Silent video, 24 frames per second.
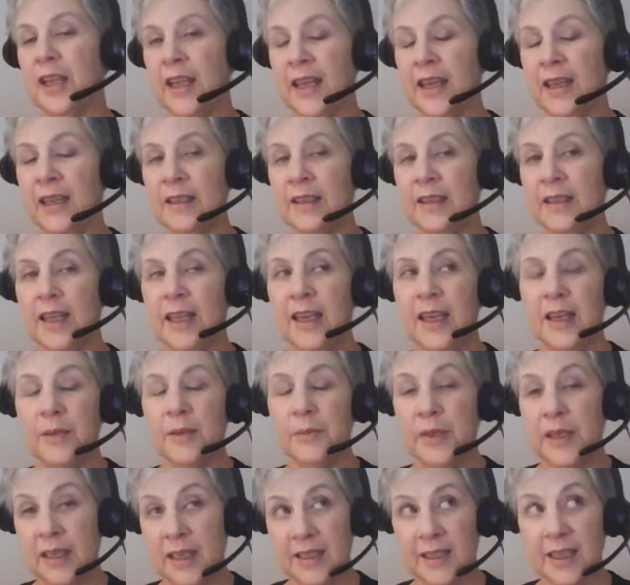and
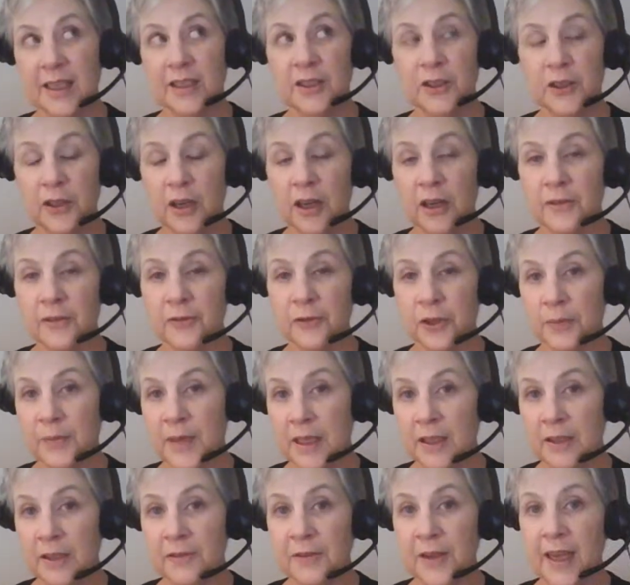because I do call for a
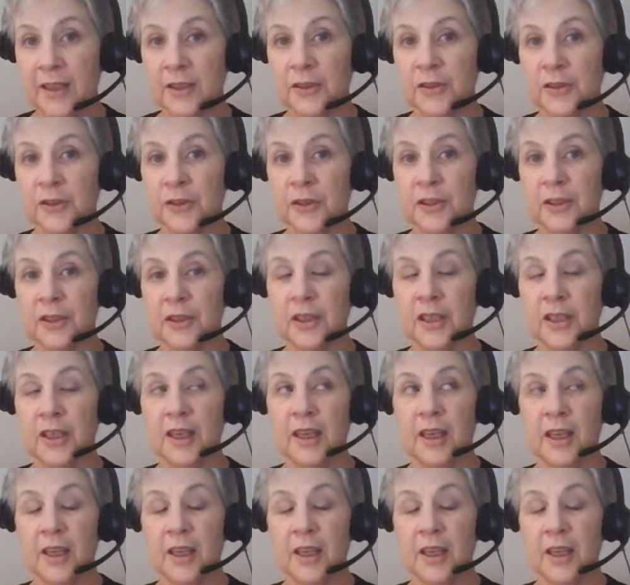manufacturer,